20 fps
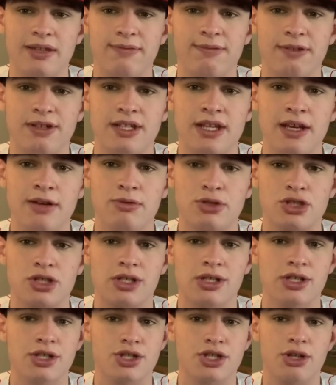The fatigue was
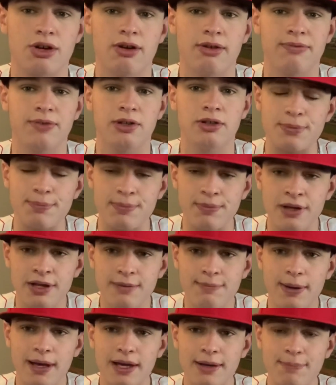starting to show. If you
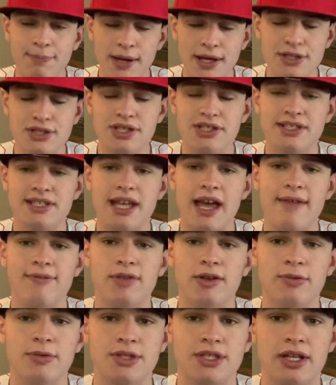pick a pitching staff
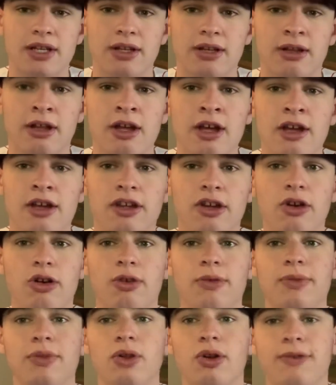that was going to,
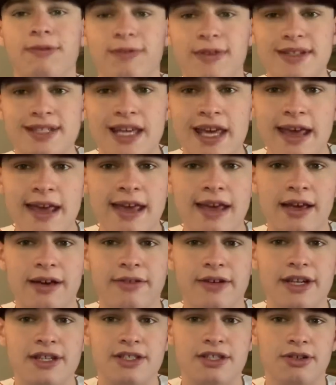look fatigued,
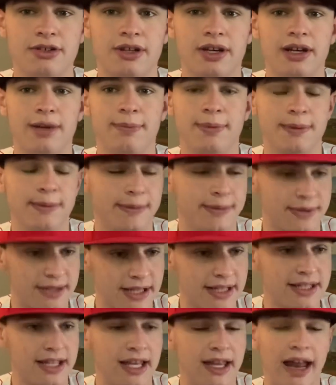at least you were going to be
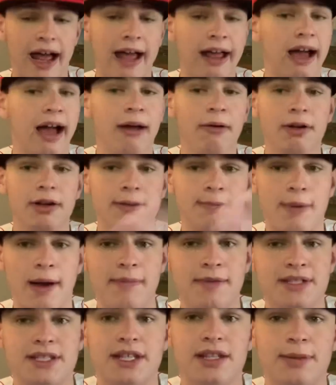predicting. And I would have
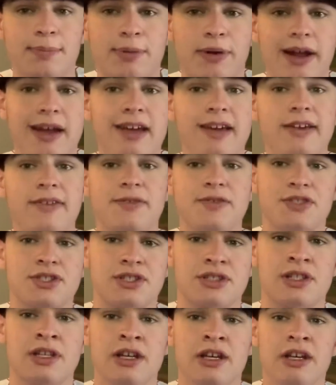probably said the
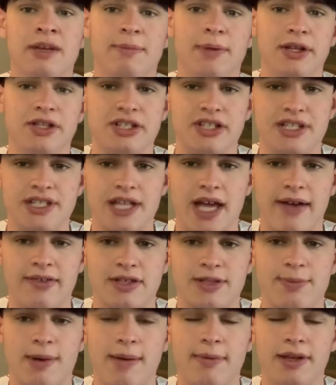Braves pitching staff
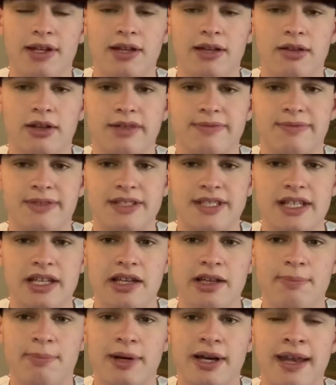is probably going to look
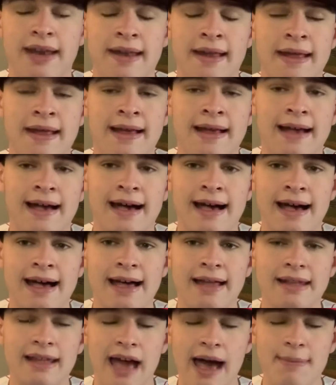fatigued, but
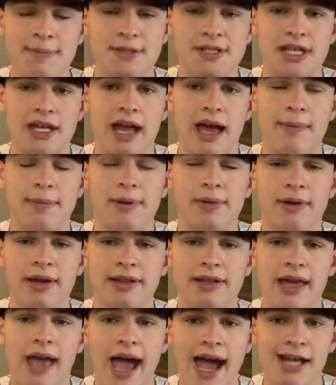the opposite happened,
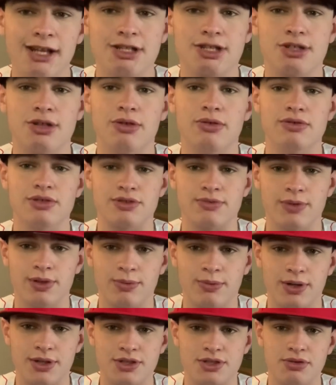right? The Astros were the
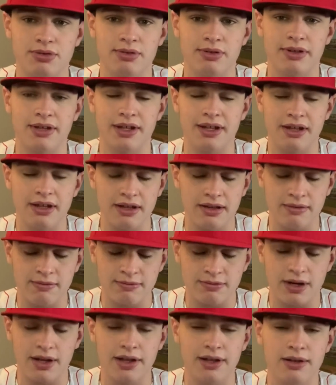ones who really,
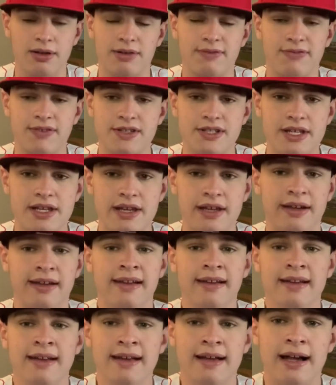really looked
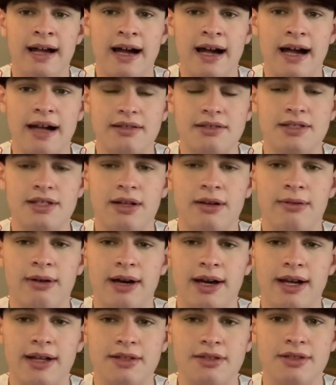fatigued.
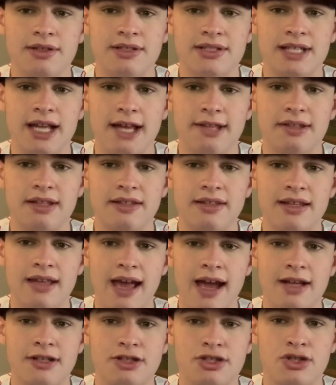Turns out that the
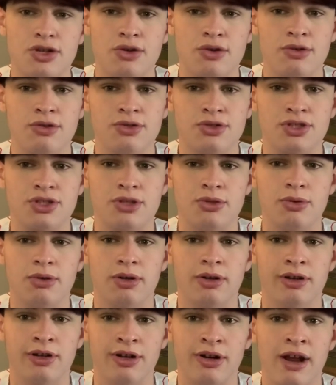Astros, who
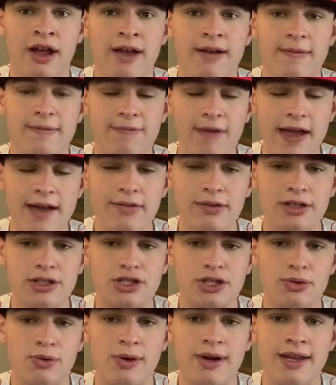were favored
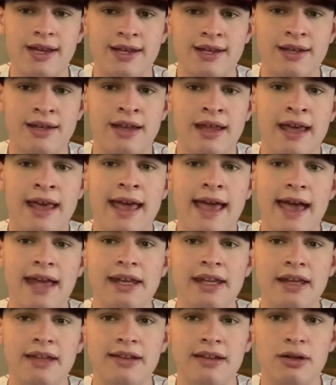to win
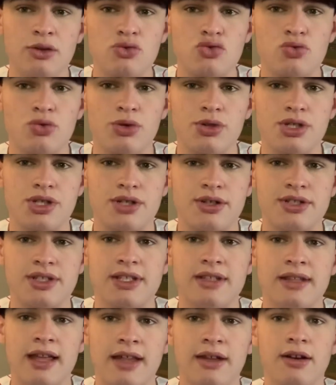heading into this World Series,
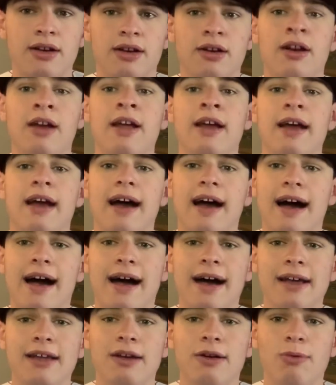another
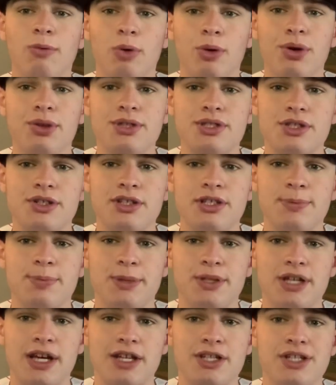World Series
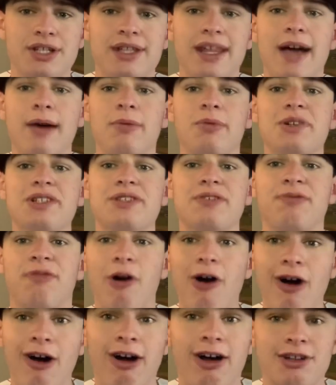projection that was
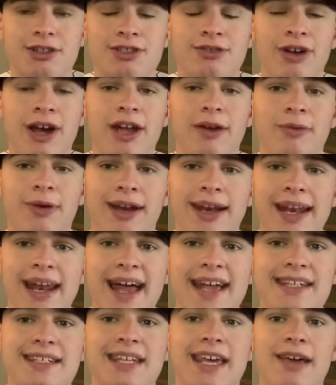false, right? What did
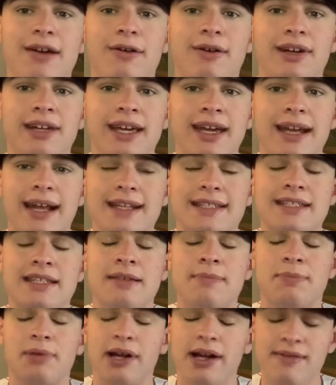I say going in? I
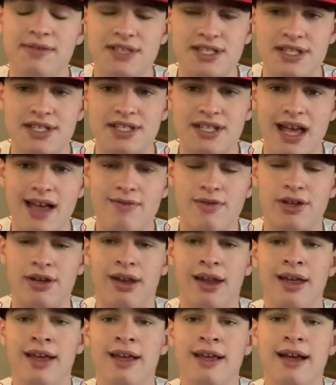said Braves in
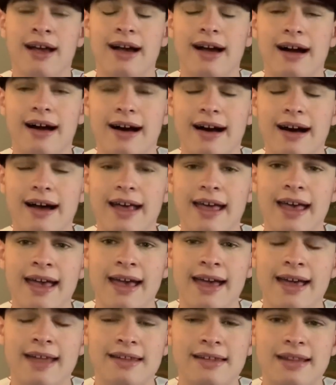7.
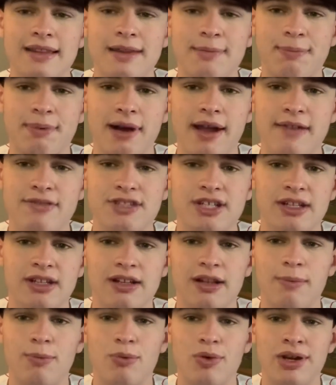The Braves
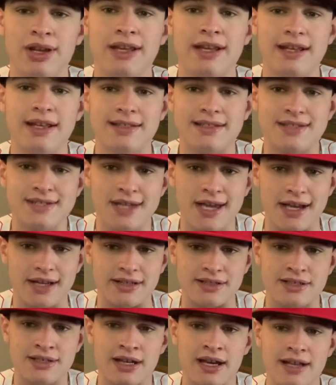ended up winning in
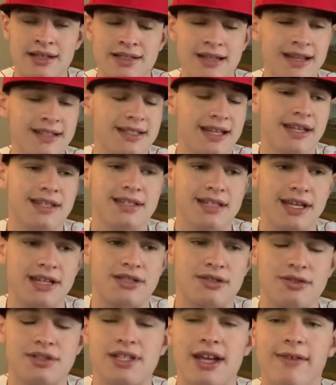6. So I said
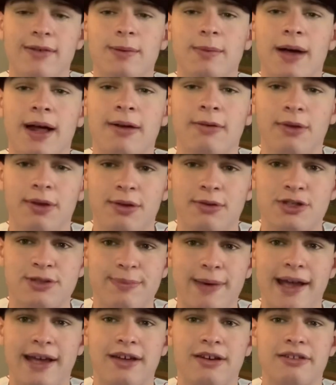6 or 7, but I really was
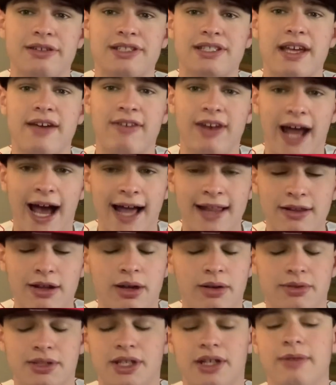banking on 7. I
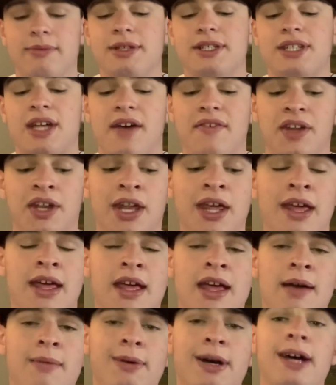thought it was going to be 7.
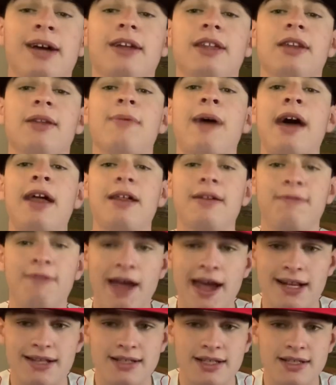But the matter of
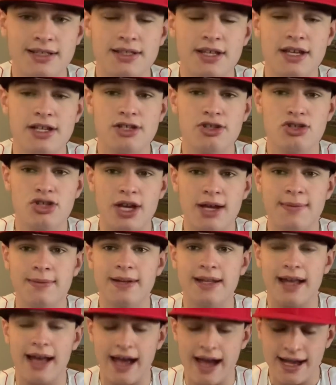fact is, ladies and
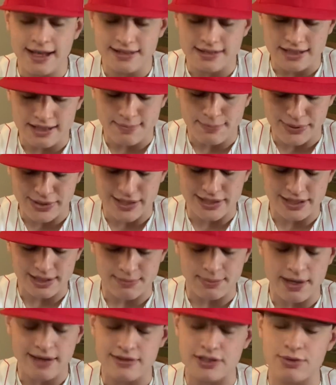gentlemen, I did predict the
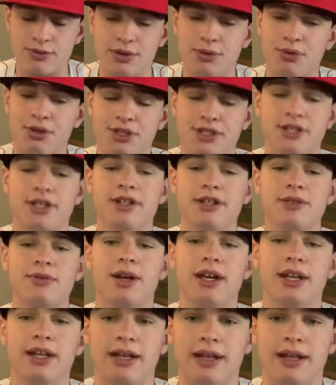Braves to win the World Series, right?